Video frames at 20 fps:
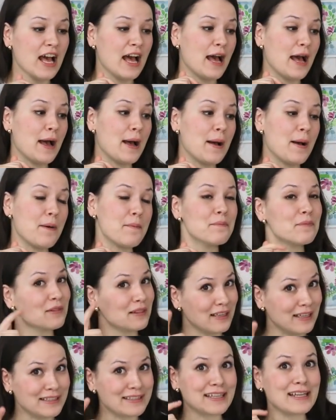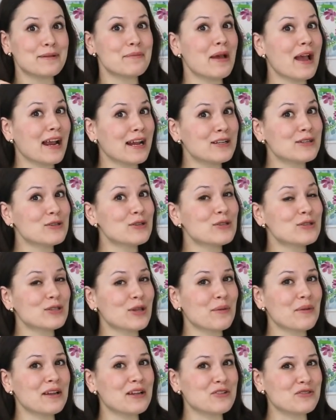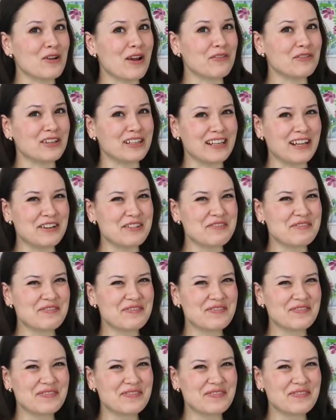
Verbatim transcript: Um, let's get back into the sewing and drafting now.